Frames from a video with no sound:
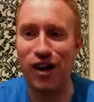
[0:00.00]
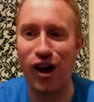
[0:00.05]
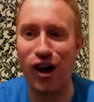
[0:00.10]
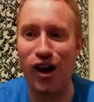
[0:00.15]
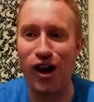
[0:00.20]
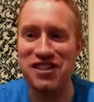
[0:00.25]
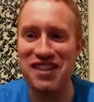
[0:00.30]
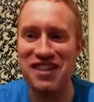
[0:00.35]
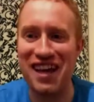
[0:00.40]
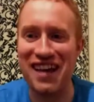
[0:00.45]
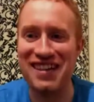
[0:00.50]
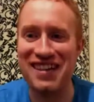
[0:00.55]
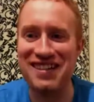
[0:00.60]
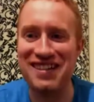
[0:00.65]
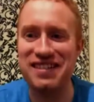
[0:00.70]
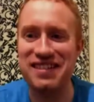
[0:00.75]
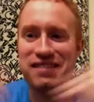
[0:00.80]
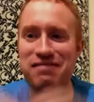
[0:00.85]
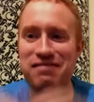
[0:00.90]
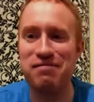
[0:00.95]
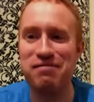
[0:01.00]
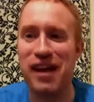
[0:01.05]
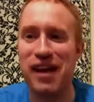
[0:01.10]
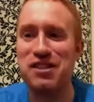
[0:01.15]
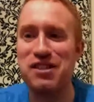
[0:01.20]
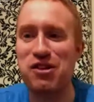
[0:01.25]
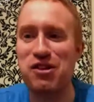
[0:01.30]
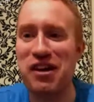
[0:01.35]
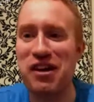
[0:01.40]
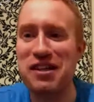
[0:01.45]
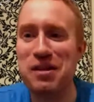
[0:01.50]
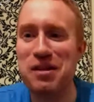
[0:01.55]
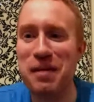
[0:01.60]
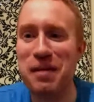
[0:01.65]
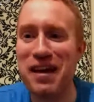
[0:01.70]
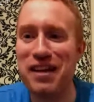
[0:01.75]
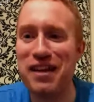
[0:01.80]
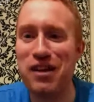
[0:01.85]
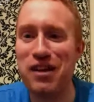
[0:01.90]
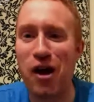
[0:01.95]
how's things? It's great to
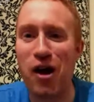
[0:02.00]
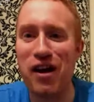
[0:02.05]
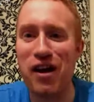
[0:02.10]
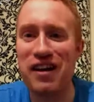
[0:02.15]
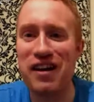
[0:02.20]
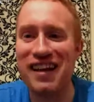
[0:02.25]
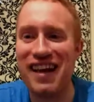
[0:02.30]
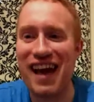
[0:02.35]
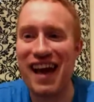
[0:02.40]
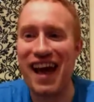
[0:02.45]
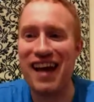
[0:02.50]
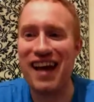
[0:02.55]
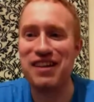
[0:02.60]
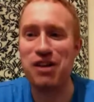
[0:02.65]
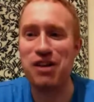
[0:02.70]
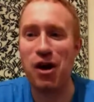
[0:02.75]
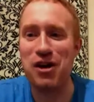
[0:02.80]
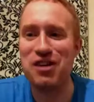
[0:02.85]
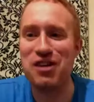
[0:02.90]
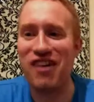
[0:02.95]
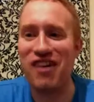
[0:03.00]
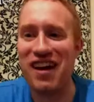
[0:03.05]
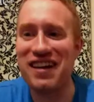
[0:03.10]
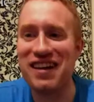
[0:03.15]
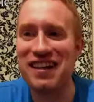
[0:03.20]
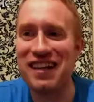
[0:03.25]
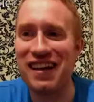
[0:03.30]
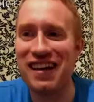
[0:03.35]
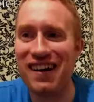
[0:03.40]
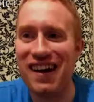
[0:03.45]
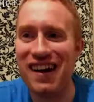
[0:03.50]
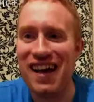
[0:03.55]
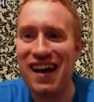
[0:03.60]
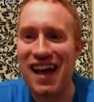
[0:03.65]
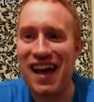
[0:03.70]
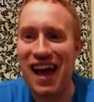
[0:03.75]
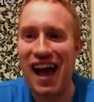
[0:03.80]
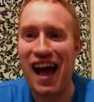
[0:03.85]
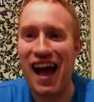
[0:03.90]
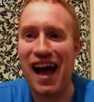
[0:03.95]
be down in Reading here
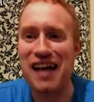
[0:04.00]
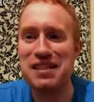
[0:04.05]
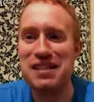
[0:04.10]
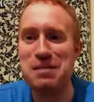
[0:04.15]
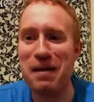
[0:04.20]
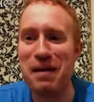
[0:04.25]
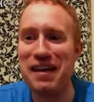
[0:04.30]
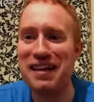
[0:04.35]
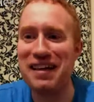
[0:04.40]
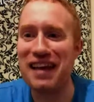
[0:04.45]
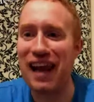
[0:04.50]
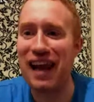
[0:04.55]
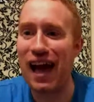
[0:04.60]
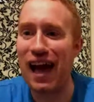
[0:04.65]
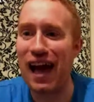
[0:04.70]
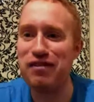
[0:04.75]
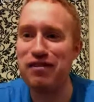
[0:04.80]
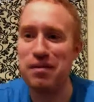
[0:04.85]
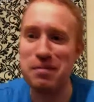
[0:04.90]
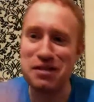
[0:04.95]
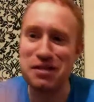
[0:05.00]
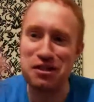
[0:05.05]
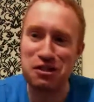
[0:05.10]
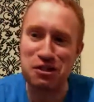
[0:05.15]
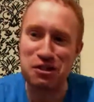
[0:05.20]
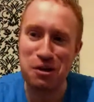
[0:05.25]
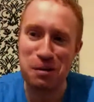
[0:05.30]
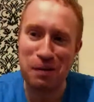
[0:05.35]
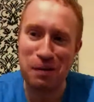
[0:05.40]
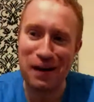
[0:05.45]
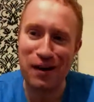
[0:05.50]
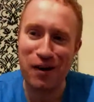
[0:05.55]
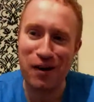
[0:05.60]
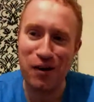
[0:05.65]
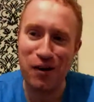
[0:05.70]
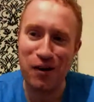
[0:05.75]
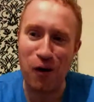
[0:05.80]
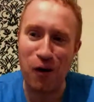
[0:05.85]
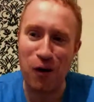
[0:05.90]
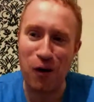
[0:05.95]
and speaking live to Mr. Stuart
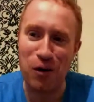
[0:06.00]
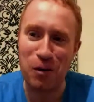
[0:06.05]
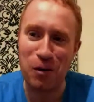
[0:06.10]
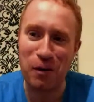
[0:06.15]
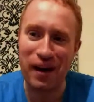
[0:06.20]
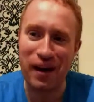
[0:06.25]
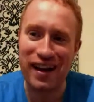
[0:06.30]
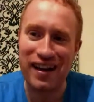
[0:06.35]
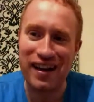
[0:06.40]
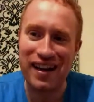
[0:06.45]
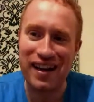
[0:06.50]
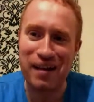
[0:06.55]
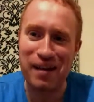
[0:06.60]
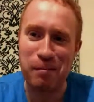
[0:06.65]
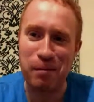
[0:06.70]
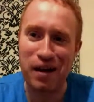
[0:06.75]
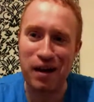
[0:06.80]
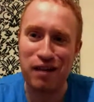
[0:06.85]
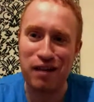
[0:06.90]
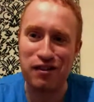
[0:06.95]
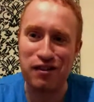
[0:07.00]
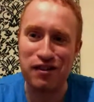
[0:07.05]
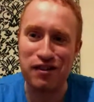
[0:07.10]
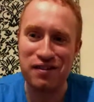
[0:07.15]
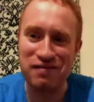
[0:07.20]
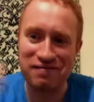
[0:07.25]
Pickard all the way in Bradford.